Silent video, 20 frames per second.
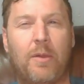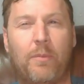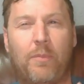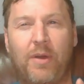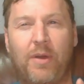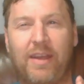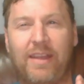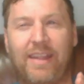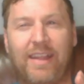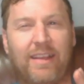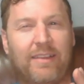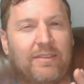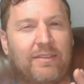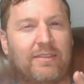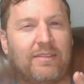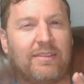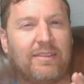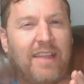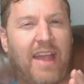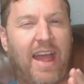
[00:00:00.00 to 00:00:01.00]
but it
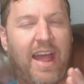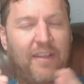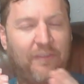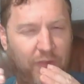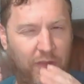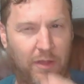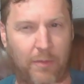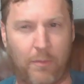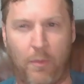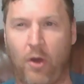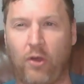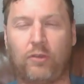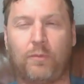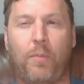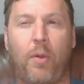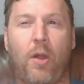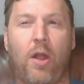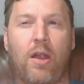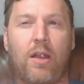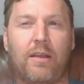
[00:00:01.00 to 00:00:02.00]
for the most
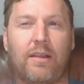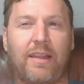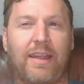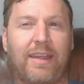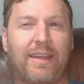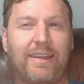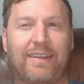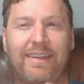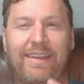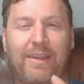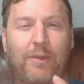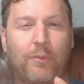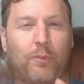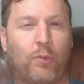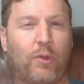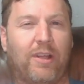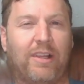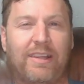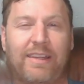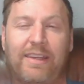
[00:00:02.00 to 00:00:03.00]
part, like it
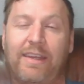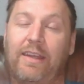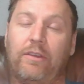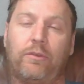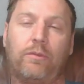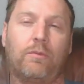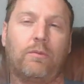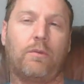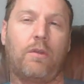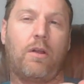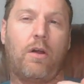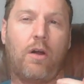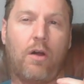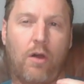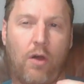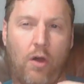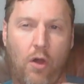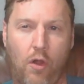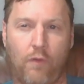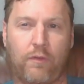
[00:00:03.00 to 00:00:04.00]
really is
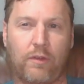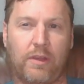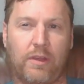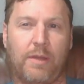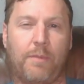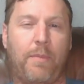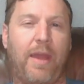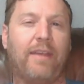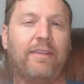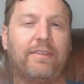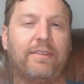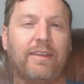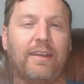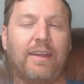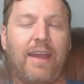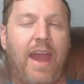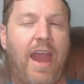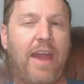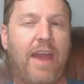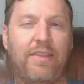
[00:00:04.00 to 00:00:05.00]
overly
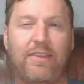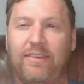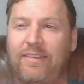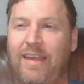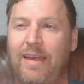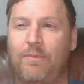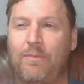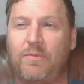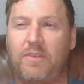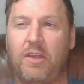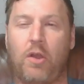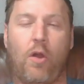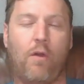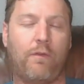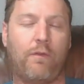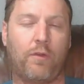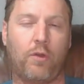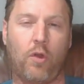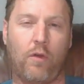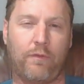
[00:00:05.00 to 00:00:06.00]
basic and the same thing
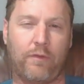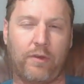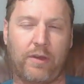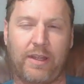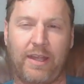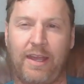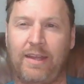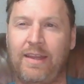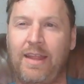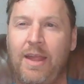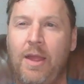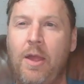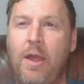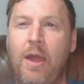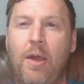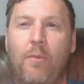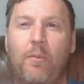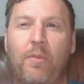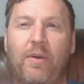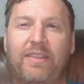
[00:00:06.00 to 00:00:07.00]
over and over again.
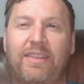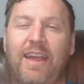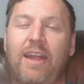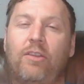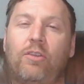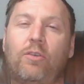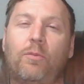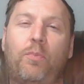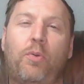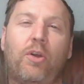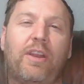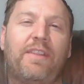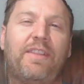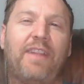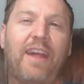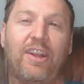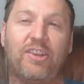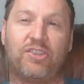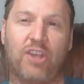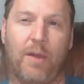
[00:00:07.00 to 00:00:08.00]
But then you put in
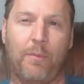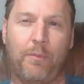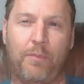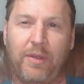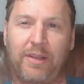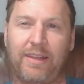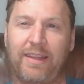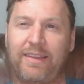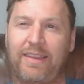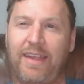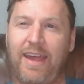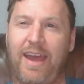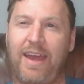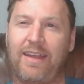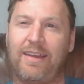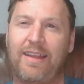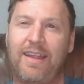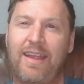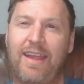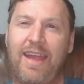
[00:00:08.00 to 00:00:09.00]
that jumping like
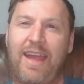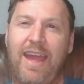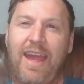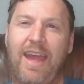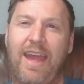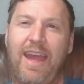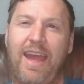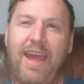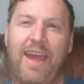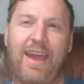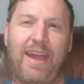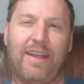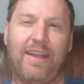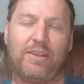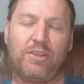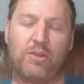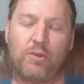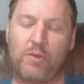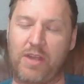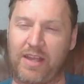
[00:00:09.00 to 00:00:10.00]
that, and
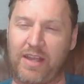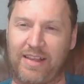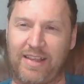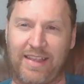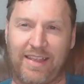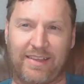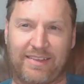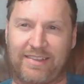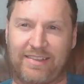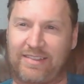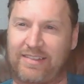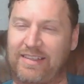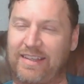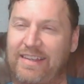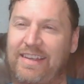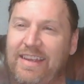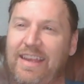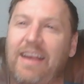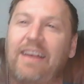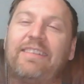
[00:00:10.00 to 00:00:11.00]
you it, it,
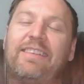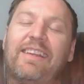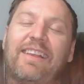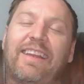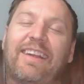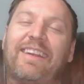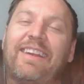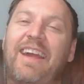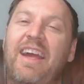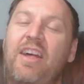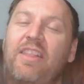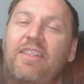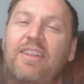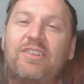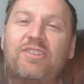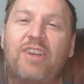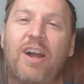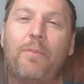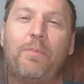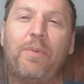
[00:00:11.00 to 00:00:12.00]
because like the
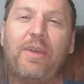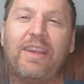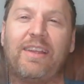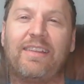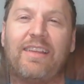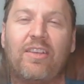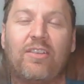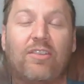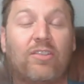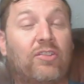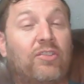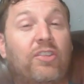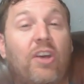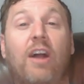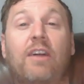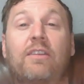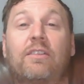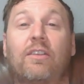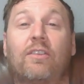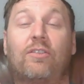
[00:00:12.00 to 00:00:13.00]
jumping
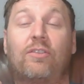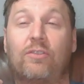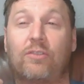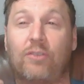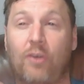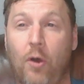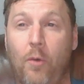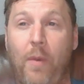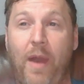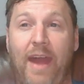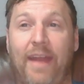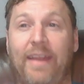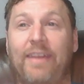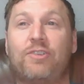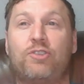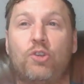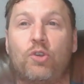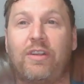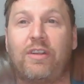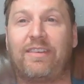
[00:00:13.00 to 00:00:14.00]
sucked so bad
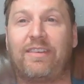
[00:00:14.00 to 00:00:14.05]
as you can